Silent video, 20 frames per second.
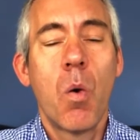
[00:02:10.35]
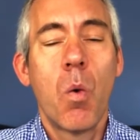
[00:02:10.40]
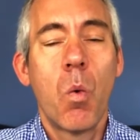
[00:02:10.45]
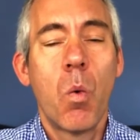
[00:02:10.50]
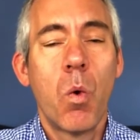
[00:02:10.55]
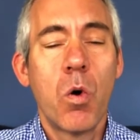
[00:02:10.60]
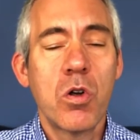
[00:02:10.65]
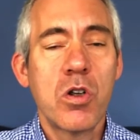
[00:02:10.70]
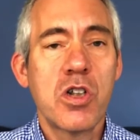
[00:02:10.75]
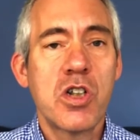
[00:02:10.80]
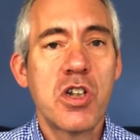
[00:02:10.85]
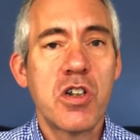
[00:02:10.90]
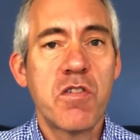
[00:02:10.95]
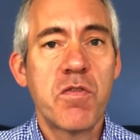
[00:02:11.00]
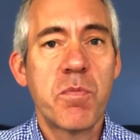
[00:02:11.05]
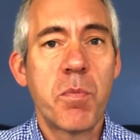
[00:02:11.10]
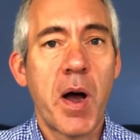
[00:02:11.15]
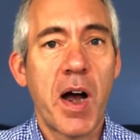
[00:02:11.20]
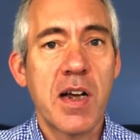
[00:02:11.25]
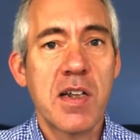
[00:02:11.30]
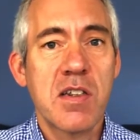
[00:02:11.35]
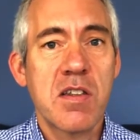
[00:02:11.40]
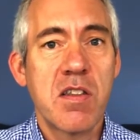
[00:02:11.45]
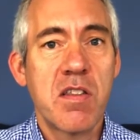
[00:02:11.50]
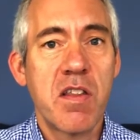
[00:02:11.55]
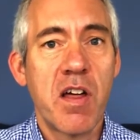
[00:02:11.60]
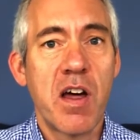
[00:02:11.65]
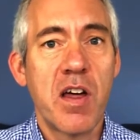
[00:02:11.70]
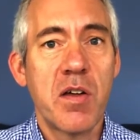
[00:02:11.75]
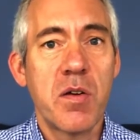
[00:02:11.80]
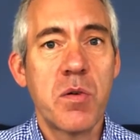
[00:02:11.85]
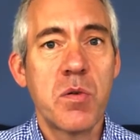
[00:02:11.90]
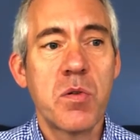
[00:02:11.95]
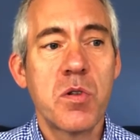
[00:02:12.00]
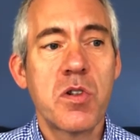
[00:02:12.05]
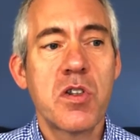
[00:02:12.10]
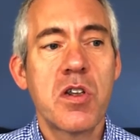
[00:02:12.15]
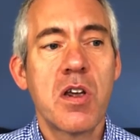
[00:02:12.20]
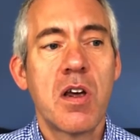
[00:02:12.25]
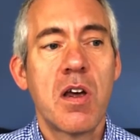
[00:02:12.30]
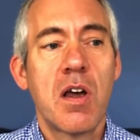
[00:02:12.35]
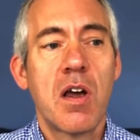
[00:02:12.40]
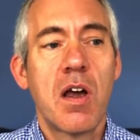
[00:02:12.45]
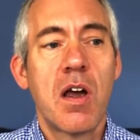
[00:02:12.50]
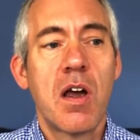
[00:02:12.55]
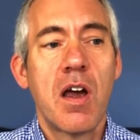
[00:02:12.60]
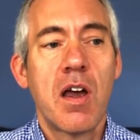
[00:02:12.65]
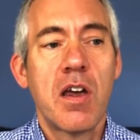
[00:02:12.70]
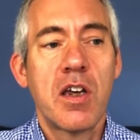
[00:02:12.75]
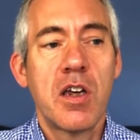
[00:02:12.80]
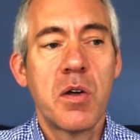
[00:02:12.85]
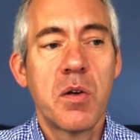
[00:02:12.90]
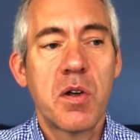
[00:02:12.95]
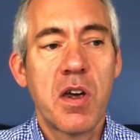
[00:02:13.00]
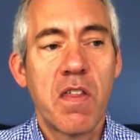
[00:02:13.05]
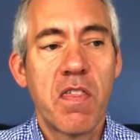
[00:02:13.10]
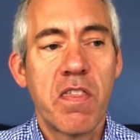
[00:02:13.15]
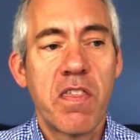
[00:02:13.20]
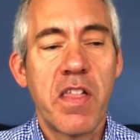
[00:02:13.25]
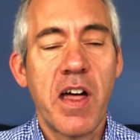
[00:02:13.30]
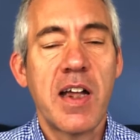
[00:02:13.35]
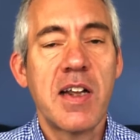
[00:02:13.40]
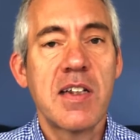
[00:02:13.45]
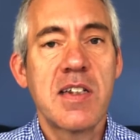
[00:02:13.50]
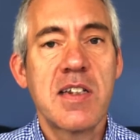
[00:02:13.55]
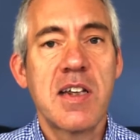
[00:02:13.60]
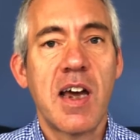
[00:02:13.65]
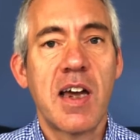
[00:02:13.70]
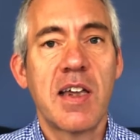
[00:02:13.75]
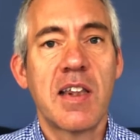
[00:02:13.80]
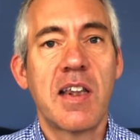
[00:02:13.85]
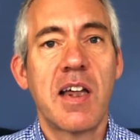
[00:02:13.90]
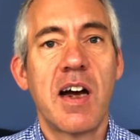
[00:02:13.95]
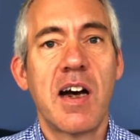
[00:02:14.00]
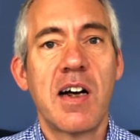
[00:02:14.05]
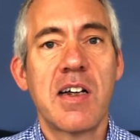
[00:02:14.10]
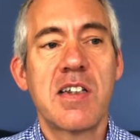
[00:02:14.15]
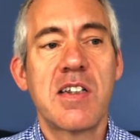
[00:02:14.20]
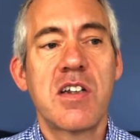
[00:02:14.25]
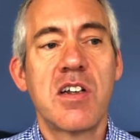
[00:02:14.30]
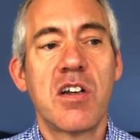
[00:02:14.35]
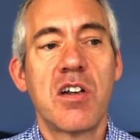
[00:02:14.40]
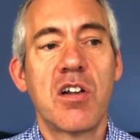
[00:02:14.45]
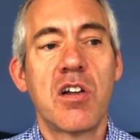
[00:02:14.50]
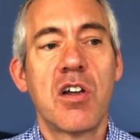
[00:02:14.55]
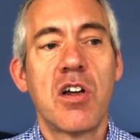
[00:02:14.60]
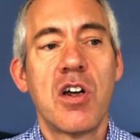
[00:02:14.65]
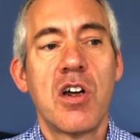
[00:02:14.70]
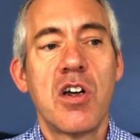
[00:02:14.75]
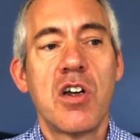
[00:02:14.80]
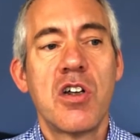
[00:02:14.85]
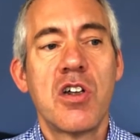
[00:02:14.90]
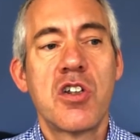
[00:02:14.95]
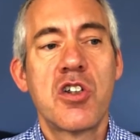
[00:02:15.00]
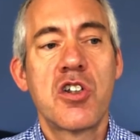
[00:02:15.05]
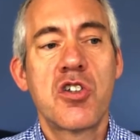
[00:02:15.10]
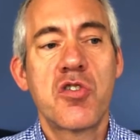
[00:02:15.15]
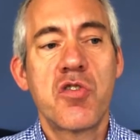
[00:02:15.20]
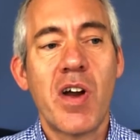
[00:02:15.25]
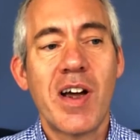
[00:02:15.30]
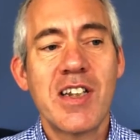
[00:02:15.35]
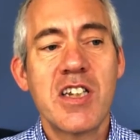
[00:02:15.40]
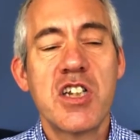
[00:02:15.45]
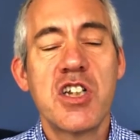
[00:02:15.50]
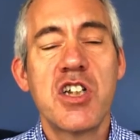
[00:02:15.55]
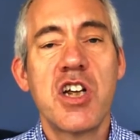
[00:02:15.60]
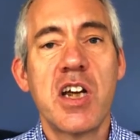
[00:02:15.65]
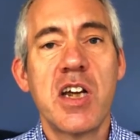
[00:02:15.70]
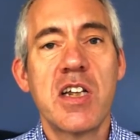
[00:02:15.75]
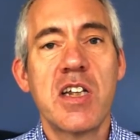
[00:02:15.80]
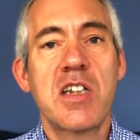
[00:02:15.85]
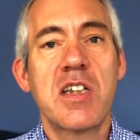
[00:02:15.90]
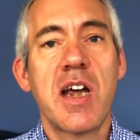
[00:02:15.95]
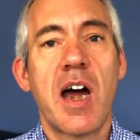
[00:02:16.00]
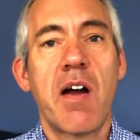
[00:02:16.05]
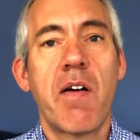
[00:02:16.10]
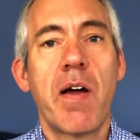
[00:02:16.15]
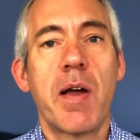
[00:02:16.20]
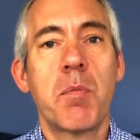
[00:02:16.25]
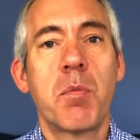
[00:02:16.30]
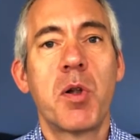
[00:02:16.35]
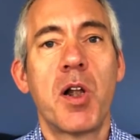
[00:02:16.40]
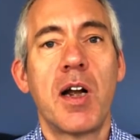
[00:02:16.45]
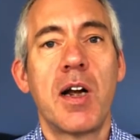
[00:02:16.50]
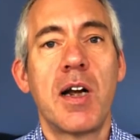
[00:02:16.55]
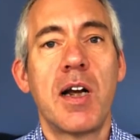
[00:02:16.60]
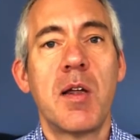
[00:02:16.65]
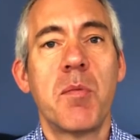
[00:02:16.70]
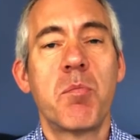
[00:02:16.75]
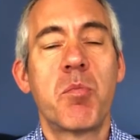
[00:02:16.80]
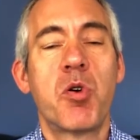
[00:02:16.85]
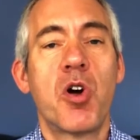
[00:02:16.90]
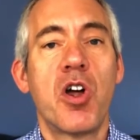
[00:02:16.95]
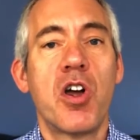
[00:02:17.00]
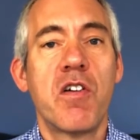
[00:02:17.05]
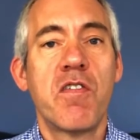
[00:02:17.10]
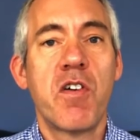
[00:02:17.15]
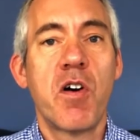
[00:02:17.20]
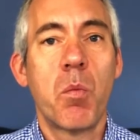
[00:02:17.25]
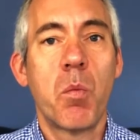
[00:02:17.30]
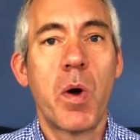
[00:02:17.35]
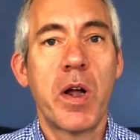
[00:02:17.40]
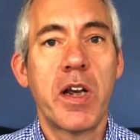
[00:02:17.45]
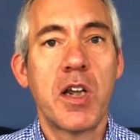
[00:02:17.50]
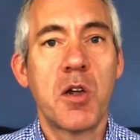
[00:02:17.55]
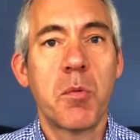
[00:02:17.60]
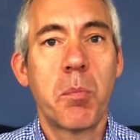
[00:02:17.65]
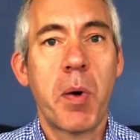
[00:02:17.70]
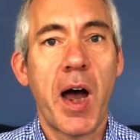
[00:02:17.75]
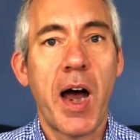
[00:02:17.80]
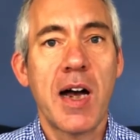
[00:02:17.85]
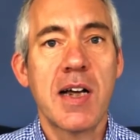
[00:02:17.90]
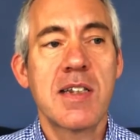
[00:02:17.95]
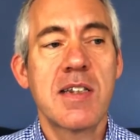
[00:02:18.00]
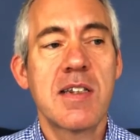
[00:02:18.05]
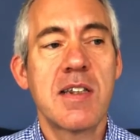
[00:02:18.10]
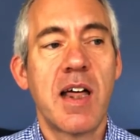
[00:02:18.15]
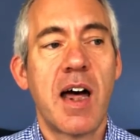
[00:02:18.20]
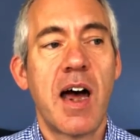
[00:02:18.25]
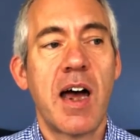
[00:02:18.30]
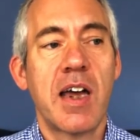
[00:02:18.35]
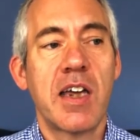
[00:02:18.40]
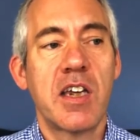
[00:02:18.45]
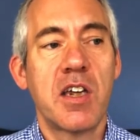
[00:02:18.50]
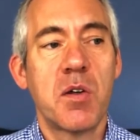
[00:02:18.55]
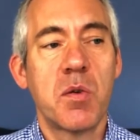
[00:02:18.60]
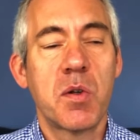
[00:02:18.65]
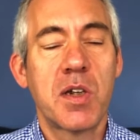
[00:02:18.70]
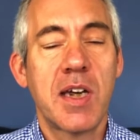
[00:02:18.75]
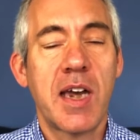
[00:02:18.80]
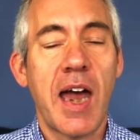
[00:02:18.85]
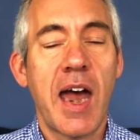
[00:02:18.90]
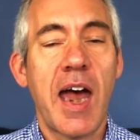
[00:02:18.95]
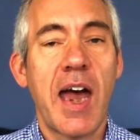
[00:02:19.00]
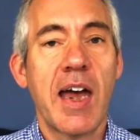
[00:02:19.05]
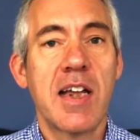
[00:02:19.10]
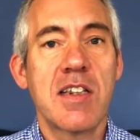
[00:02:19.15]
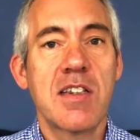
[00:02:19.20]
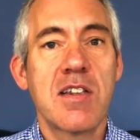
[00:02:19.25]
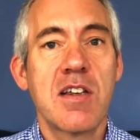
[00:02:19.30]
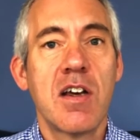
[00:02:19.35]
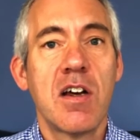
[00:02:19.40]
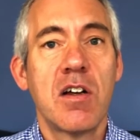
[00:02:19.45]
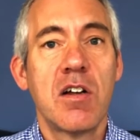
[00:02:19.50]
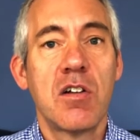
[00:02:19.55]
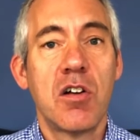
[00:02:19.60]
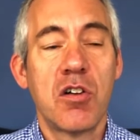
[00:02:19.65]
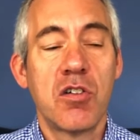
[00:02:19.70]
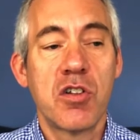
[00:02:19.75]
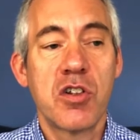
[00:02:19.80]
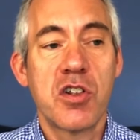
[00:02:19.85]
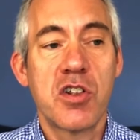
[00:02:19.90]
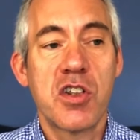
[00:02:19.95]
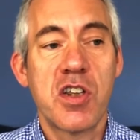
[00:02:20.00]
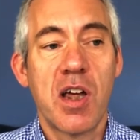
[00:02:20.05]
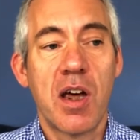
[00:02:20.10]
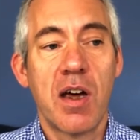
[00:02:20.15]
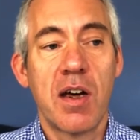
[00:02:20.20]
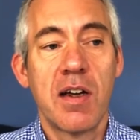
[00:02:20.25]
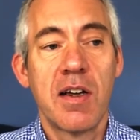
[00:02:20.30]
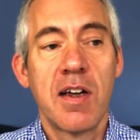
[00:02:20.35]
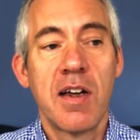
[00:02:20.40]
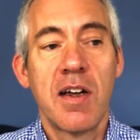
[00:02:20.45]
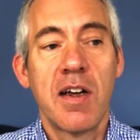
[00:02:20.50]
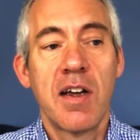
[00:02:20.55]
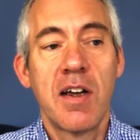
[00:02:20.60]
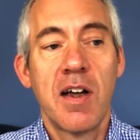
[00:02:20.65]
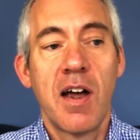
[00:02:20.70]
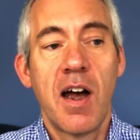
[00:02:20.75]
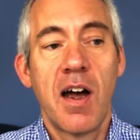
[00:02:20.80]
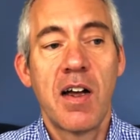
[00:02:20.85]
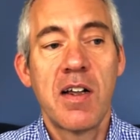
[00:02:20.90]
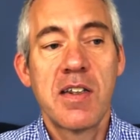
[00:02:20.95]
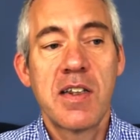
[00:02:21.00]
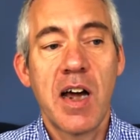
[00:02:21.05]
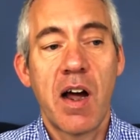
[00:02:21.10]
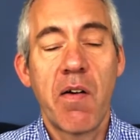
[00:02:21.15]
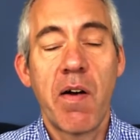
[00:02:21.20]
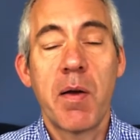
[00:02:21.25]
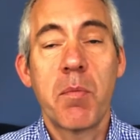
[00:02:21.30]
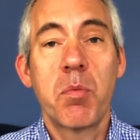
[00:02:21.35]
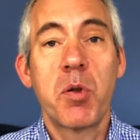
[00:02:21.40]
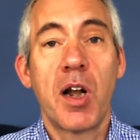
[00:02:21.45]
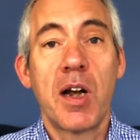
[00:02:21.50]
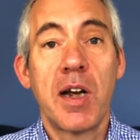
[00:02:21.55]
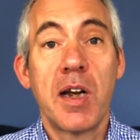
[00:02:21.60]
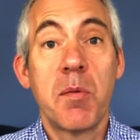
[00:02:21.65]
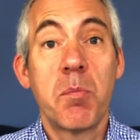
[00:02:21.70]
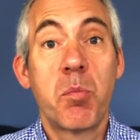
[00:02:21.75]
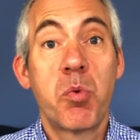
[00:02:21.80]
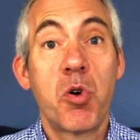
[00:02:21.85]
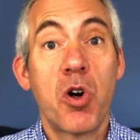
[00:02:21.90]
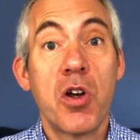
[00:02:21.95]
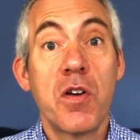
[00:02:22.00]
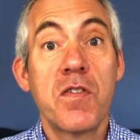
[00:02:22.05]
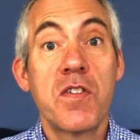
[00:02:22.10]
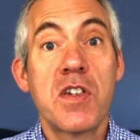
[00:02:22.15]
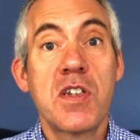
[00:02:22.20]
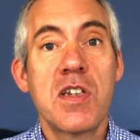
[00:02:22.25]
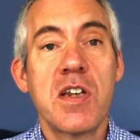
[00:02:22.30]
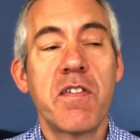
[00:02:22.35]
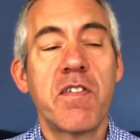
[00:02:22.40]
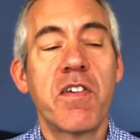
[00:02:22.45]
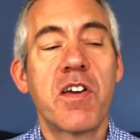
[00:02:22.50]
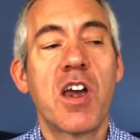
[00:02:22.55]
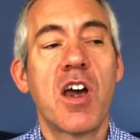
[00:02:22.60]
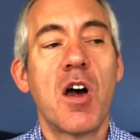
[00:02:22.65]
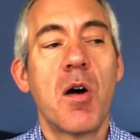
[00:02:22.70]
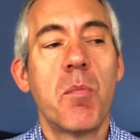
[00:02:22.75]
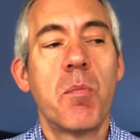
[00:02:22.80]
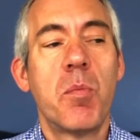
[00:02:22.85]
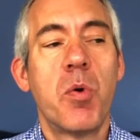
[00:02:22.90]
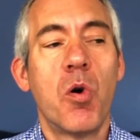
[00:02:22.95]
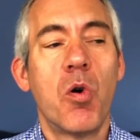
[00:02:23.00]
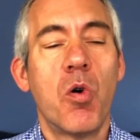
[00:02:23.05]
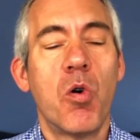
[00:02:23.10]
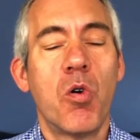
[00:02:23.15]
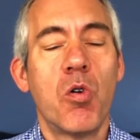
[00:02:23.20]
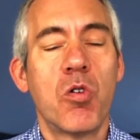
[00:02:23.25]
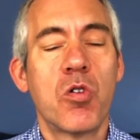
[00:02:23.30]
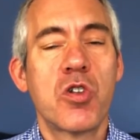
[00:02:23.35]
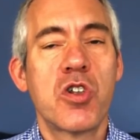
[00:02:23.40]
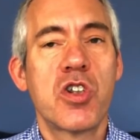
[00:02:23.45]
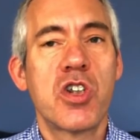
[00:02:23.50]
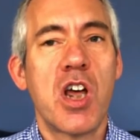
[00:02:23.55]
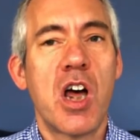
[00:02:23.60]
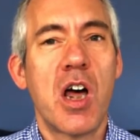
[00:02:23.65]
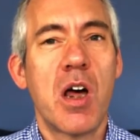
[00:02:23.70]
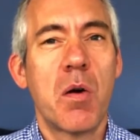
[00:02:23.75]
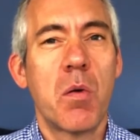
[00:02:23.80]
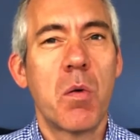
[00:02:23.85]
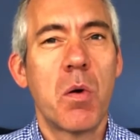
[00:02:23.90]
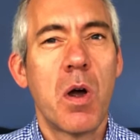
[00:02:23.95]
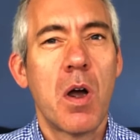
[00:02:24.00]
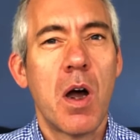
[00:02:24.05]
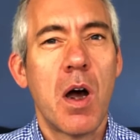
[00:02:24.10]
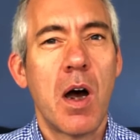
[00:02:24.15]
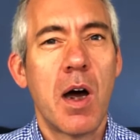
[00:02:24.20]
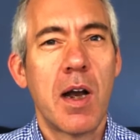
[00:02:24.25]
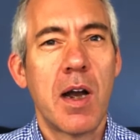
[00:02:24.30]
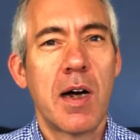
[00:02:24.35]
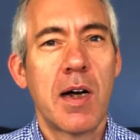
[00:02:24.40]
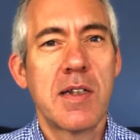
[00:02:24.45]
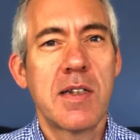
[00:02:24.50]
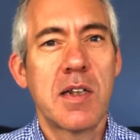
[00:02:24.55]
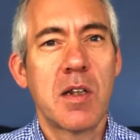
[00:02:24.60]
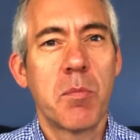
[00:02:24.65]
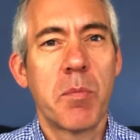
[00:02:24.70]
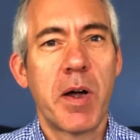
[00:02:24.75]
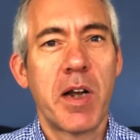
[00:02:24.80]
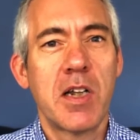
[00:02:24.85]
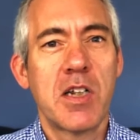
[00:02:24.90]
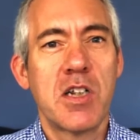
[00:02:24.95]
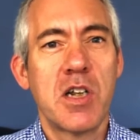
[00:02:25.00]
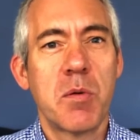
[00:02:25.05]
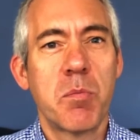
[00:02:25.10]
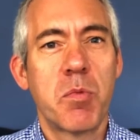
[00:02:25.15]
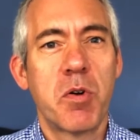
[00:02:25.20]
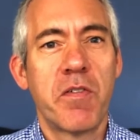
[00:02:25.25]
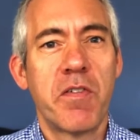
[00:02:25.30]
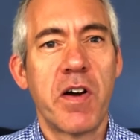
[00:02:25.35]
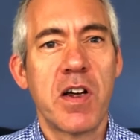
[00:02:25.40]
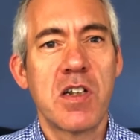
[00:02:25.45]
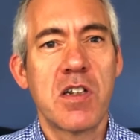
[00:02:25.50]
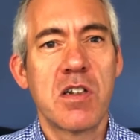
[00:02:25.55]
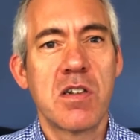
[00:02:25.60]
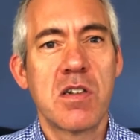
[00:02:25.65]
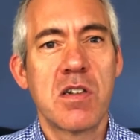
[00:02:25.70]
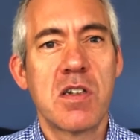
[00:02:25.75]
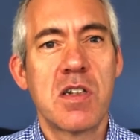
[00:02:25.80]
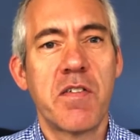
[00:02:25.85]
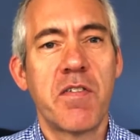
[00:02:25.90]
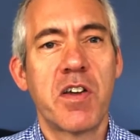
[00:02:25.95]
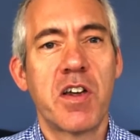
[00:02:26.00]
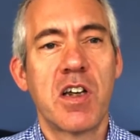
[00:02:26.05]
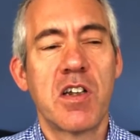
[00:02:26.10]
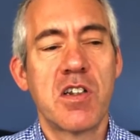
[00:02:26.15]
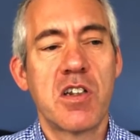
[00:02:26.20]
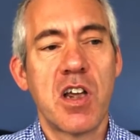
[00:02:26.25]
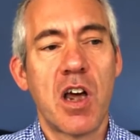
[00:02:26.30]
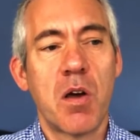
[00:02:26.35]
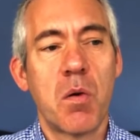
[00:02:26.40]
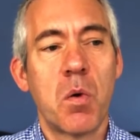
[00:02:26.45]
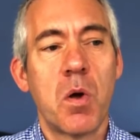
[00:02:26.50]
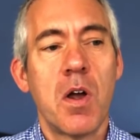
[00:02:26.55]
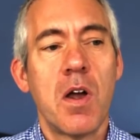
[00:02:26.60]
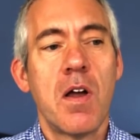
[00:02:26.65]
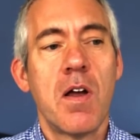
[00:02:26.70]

Once you've passed those, you can then take the ITIL Strategist, Direct, Plan and Improve, and when you pass that, you get not just a Direct, Plan and Improve certificate, but also an ITIL Managing Professional certificate. So